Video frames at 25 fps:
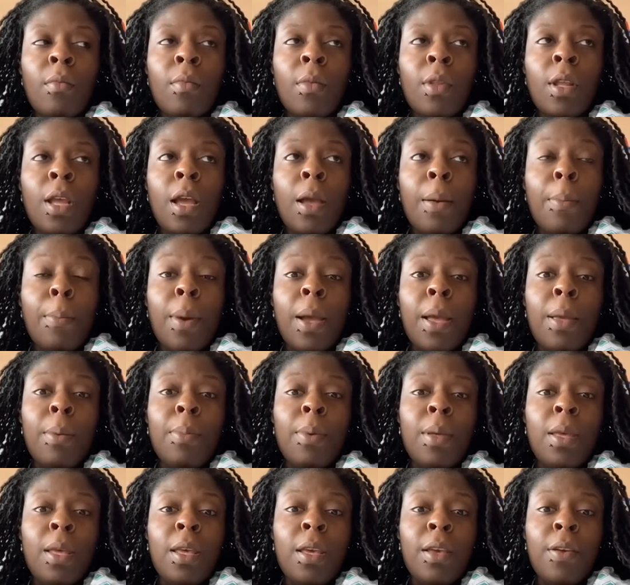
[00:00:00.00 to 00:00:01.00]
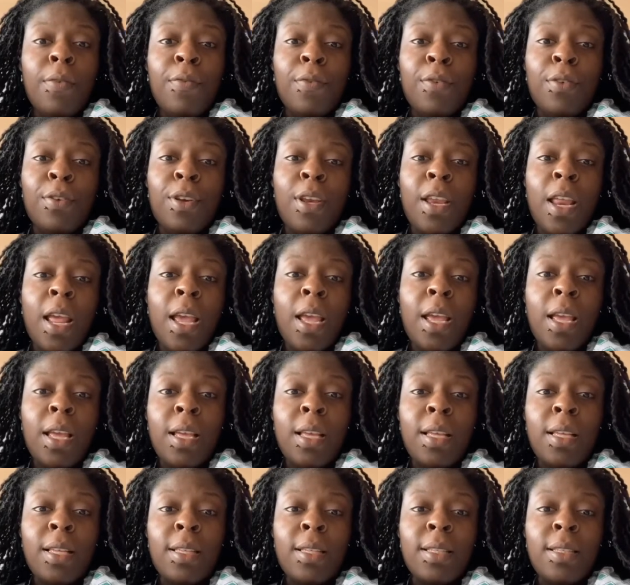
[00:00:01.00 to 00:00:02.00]
I might be here for
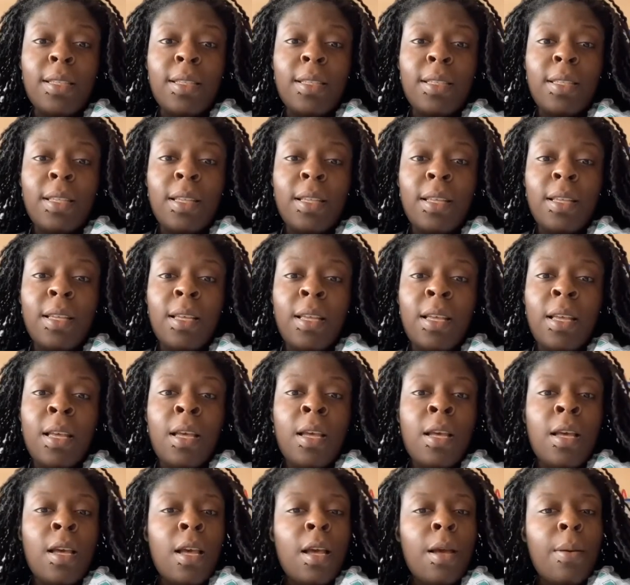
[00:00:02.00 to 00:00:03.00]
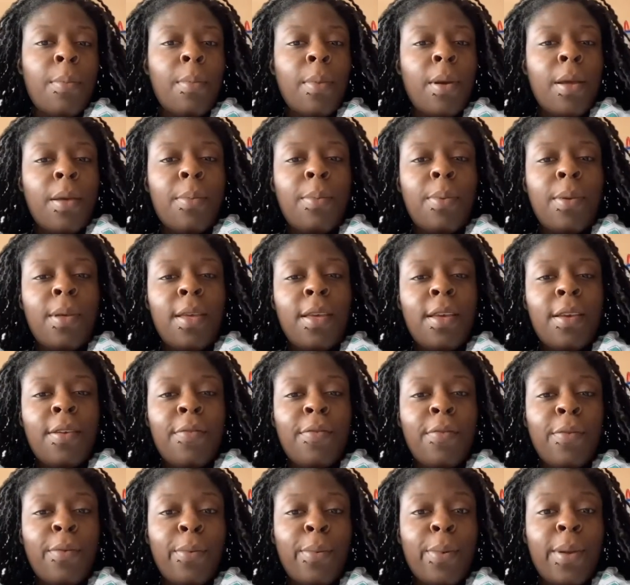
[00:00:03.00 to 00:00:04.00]
days. I might be here
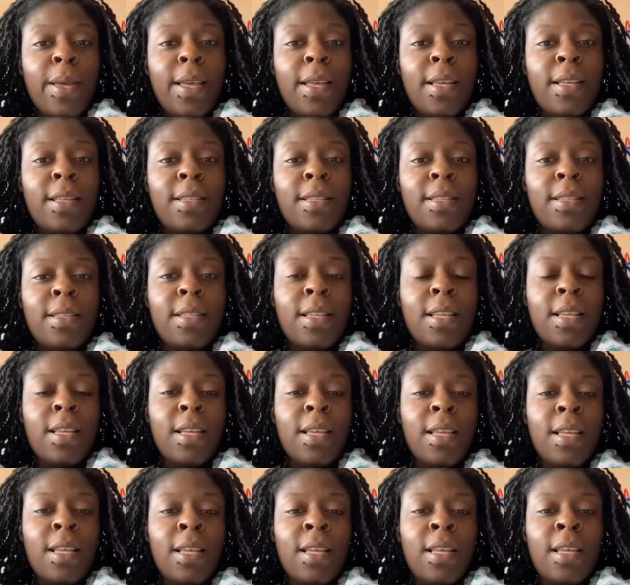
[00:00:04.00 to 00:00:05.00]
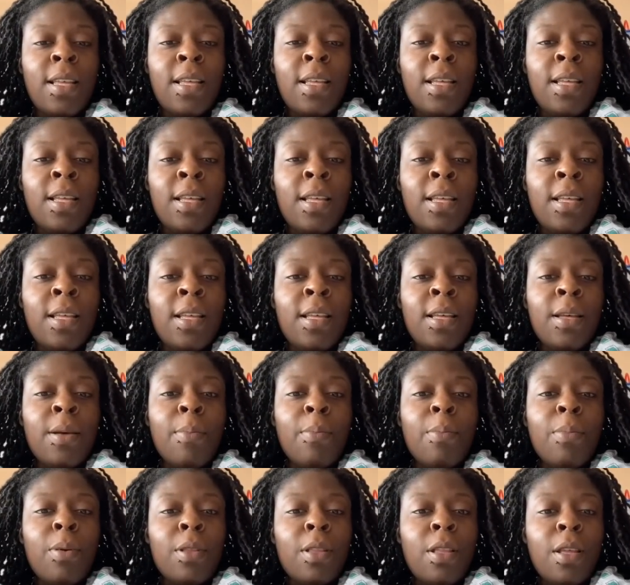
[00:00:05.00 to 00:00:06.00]
for weeks.
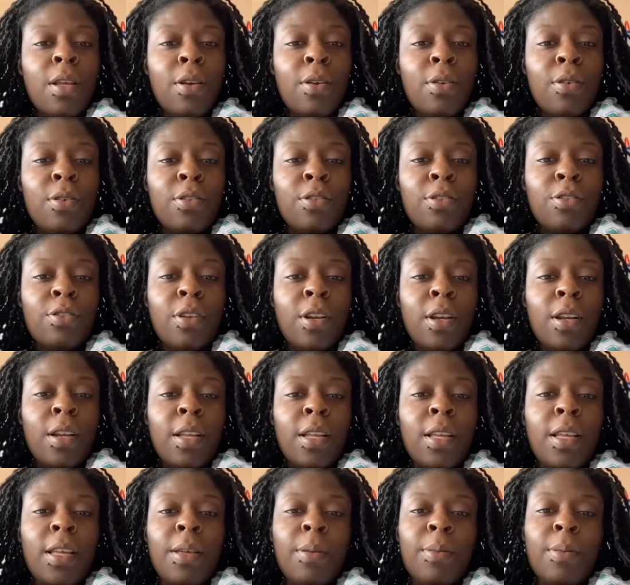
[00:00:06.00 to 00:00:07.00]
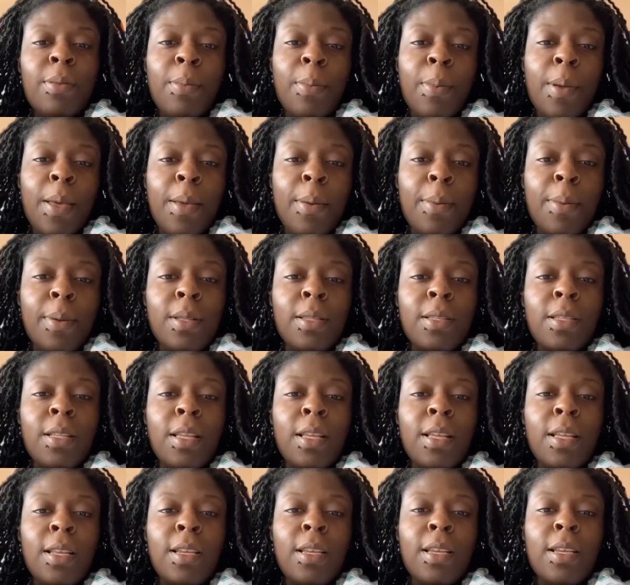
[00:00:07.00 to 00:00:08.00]
But they're gonna try to keep the babies
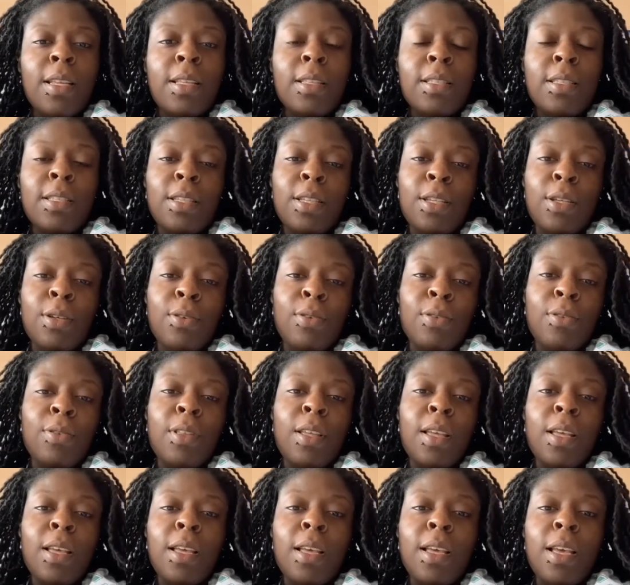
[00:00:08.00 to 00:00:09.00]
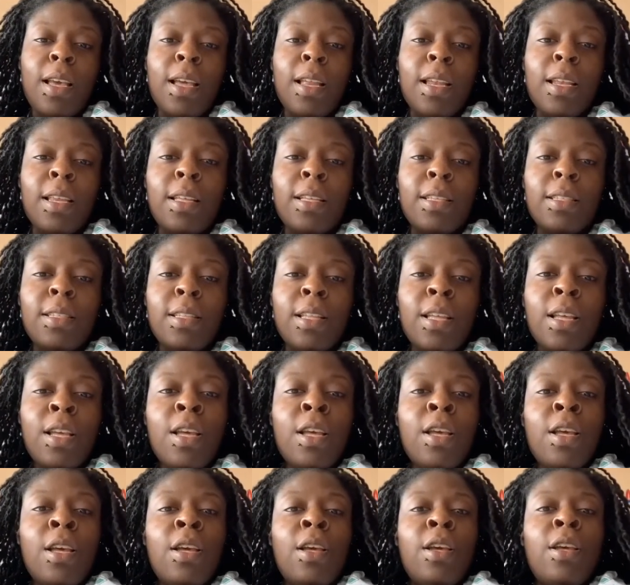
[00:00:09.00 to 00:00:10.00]
in until they at least
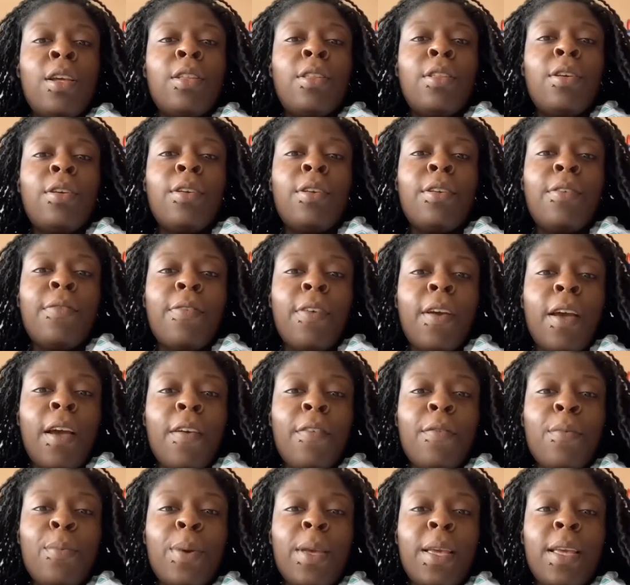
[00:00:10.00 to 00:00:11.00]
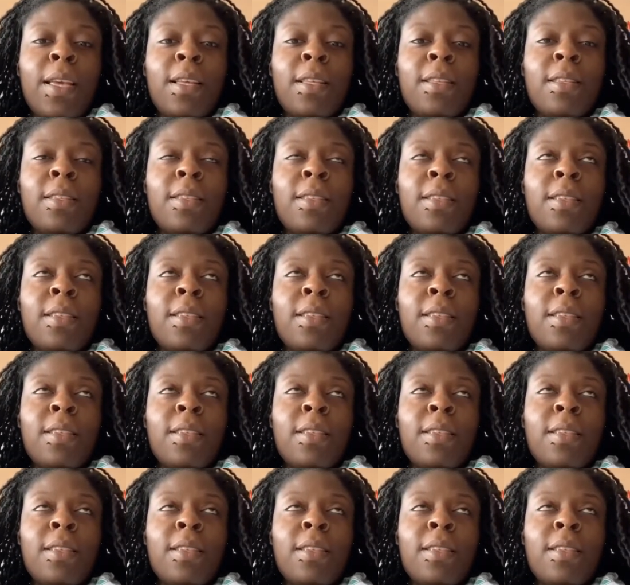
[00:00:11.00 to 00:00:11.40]
35 weeks.